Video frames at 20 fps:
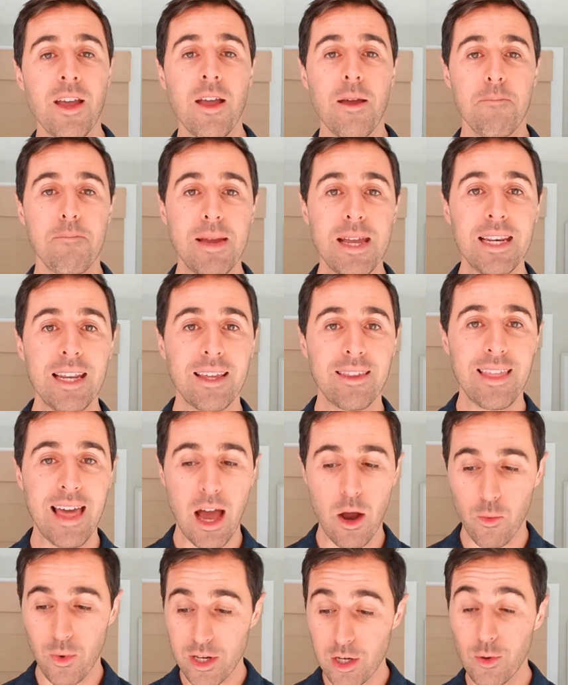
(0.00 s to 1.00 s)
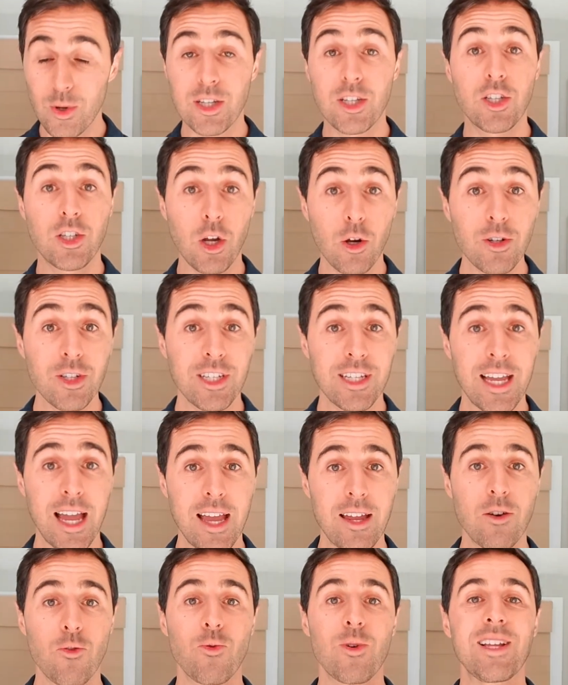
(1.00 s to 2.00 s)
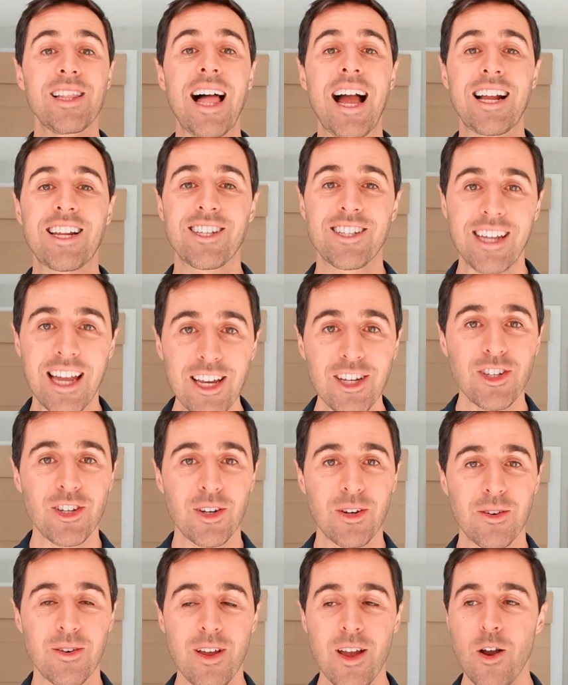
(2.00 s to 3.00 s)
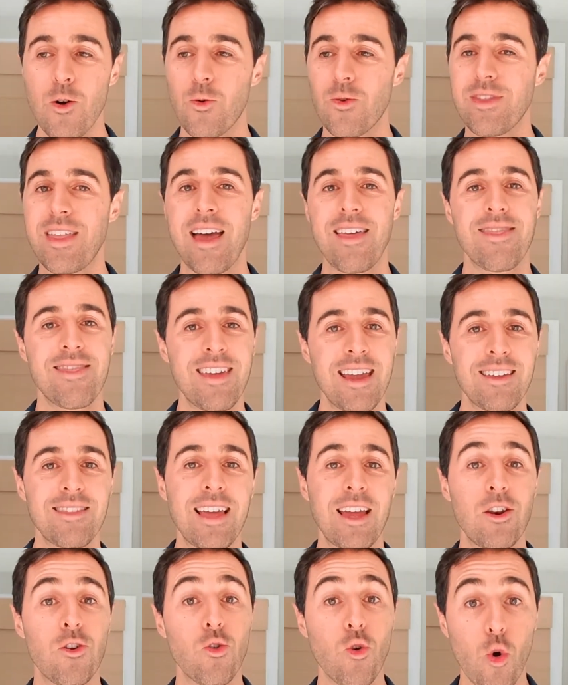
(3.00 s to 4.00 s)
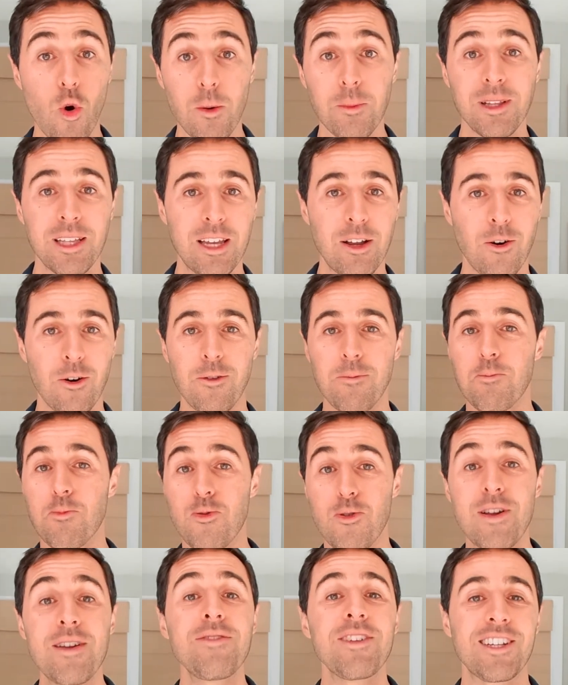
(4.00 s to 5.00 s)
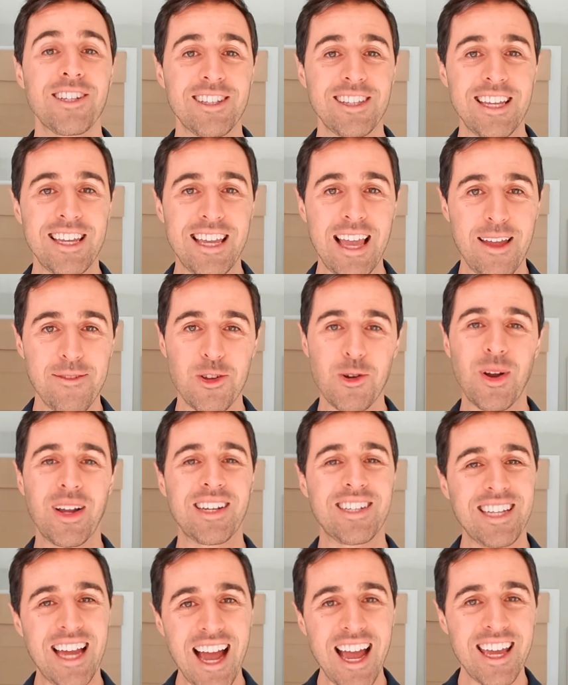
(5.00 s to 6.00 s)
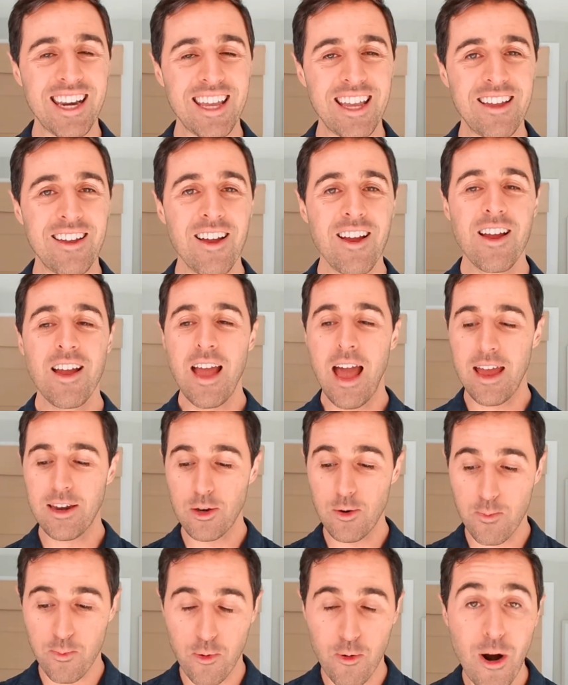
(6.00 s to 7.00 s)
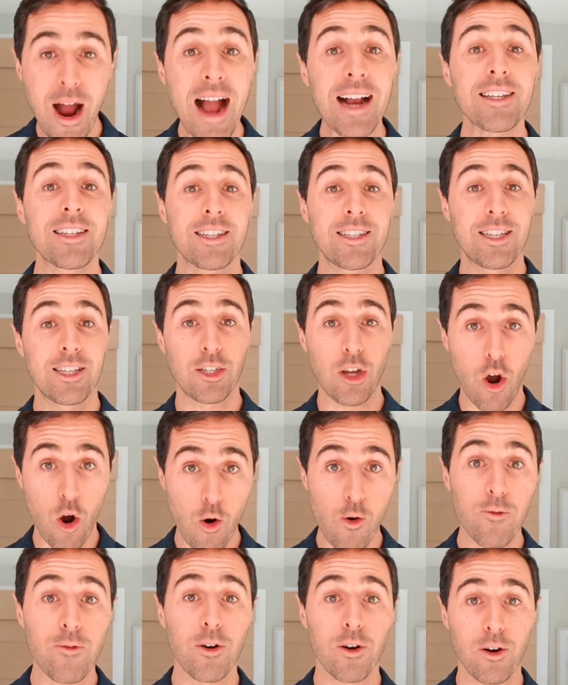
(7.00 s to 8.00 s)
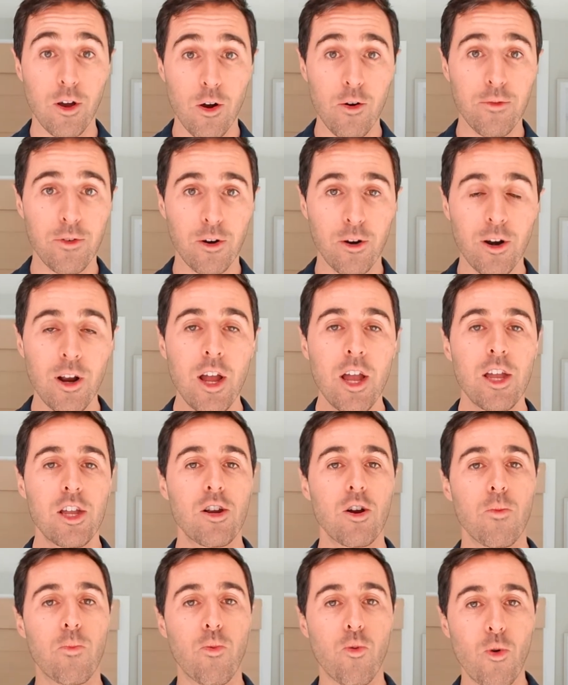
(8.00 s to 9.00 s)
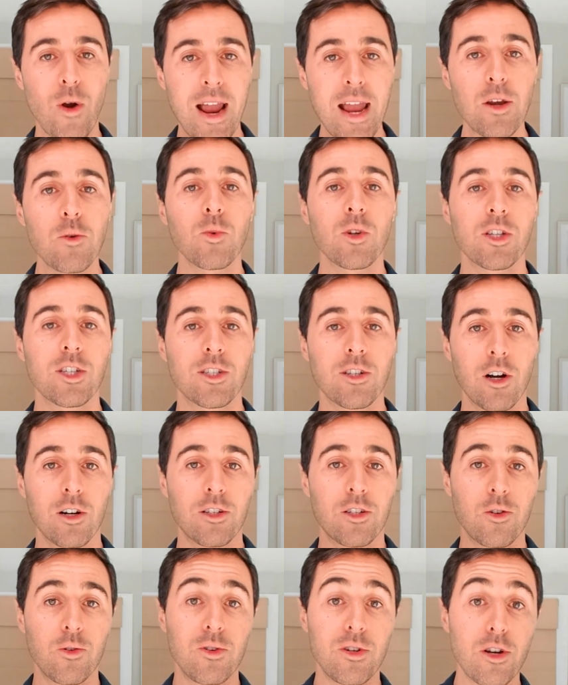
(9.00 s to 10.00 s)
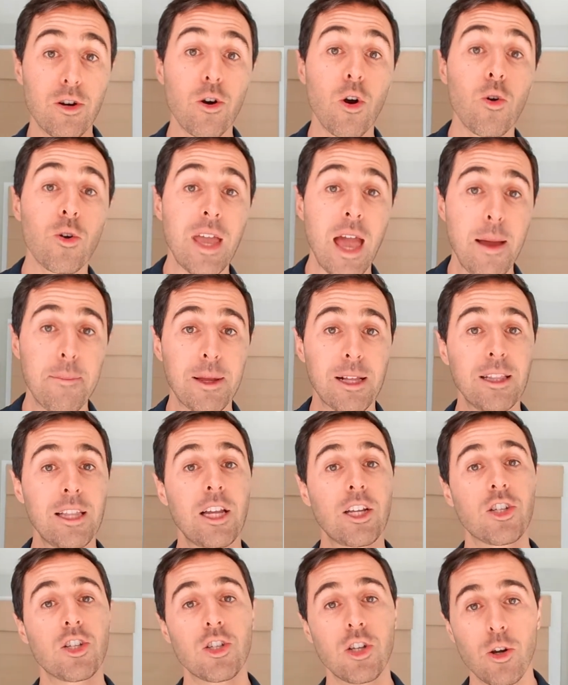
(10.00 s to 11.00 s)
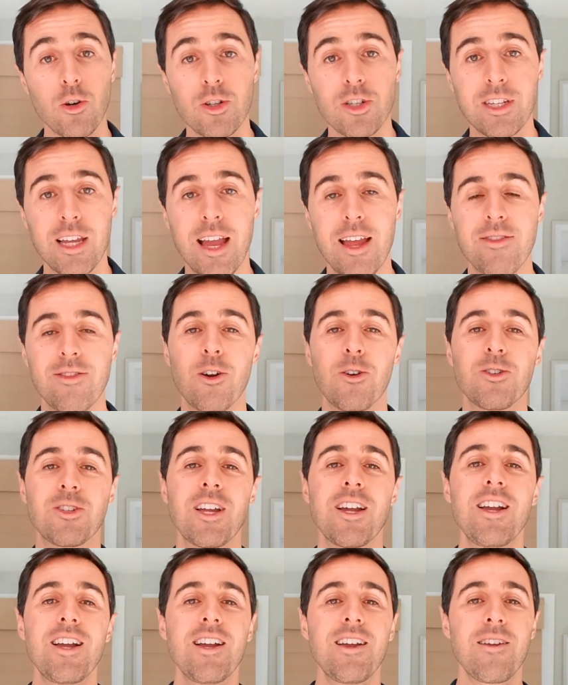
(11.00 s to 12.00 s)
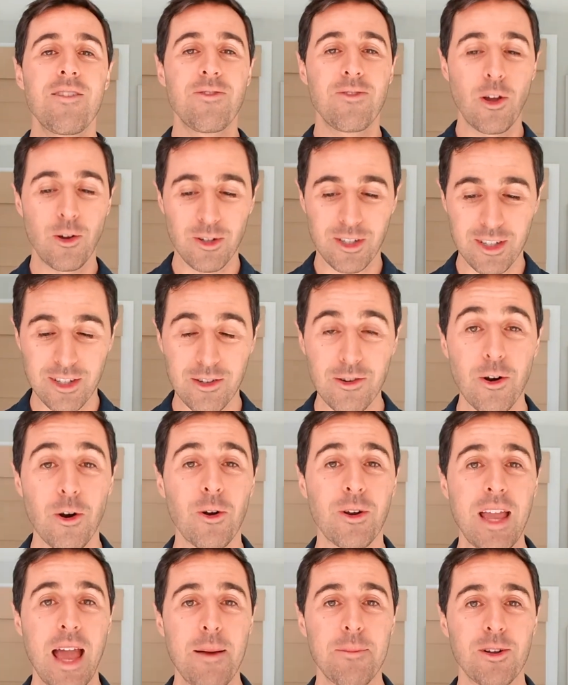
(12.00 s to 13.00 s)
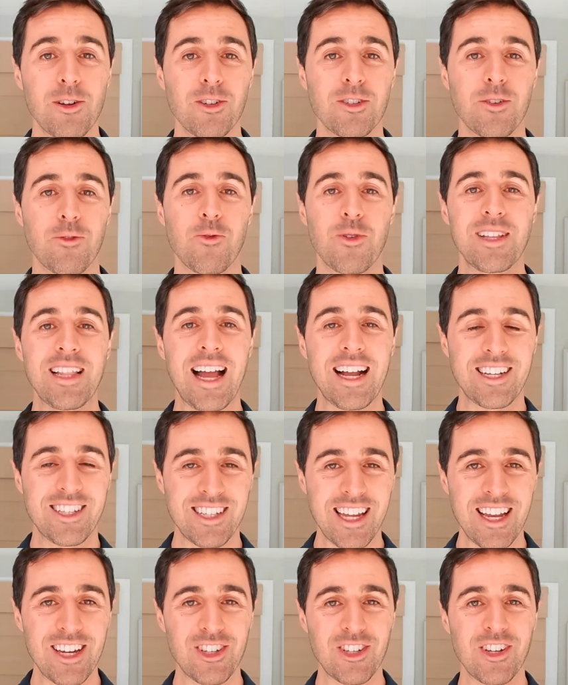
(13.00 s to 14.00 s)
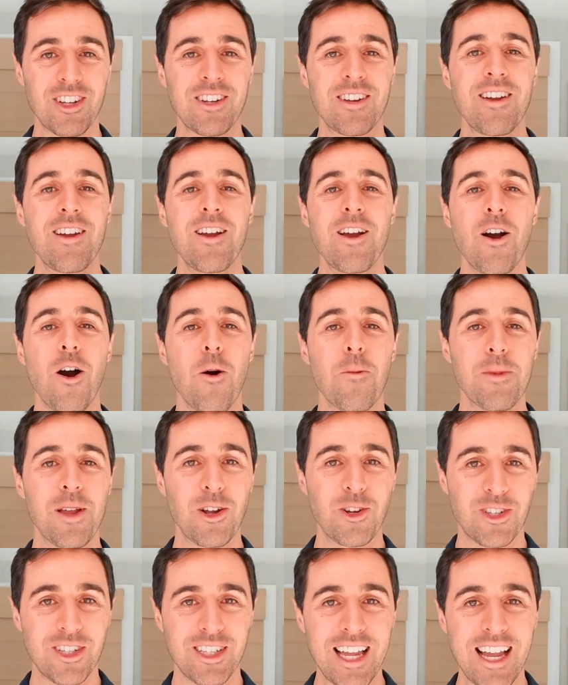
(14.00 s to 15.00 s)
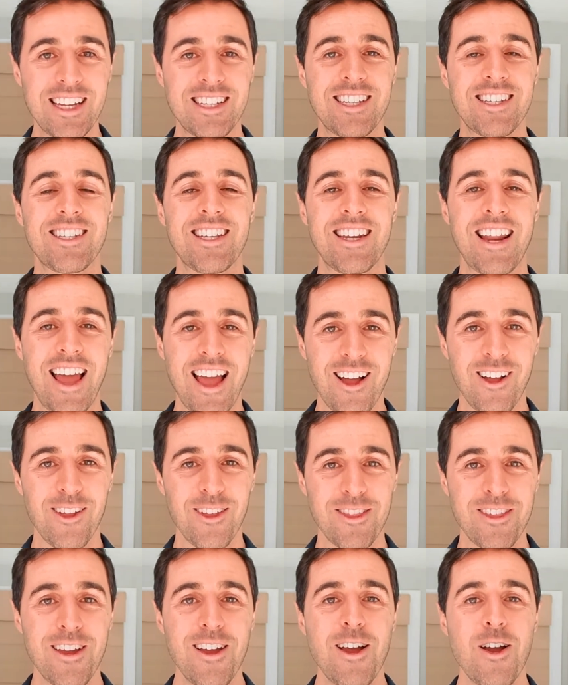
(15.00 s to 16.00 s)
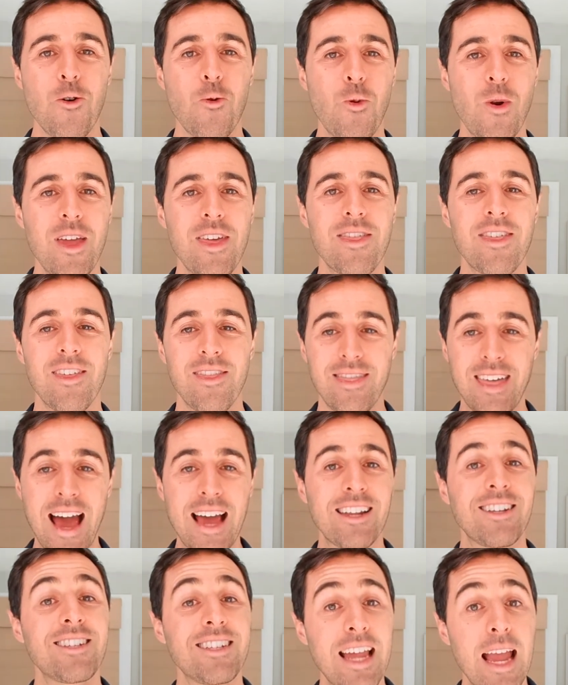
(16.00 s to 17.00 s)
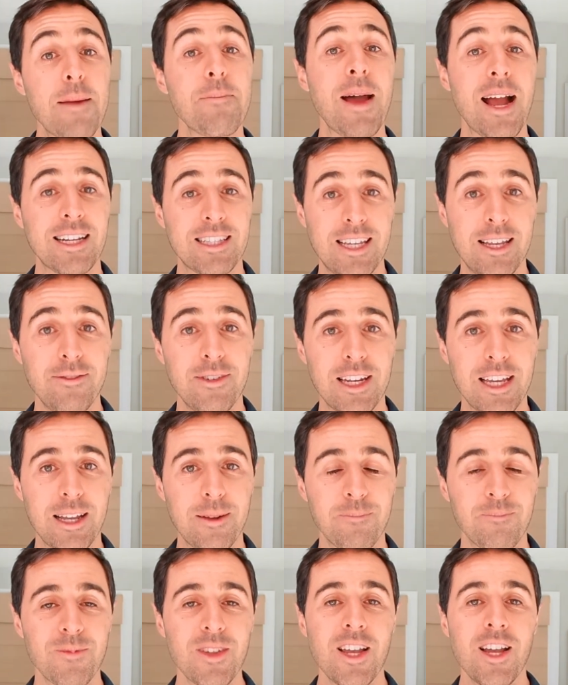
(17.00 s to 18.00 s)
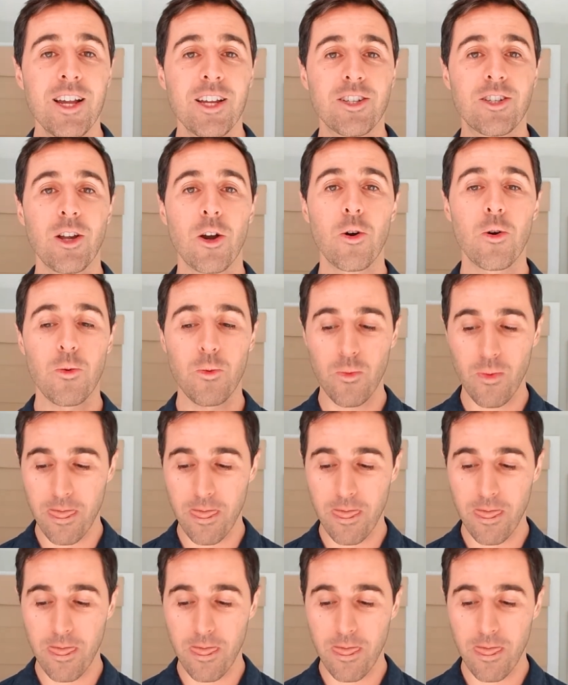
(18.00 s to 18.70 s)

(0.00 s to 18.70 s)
meaning that when you associate relaxation with that thing that normally or previously gave you anxiety, and you practice this over and over, your brain will start to neurochemically associate those neurochemicals of relaxation, homeostasis, and health with that same activity. So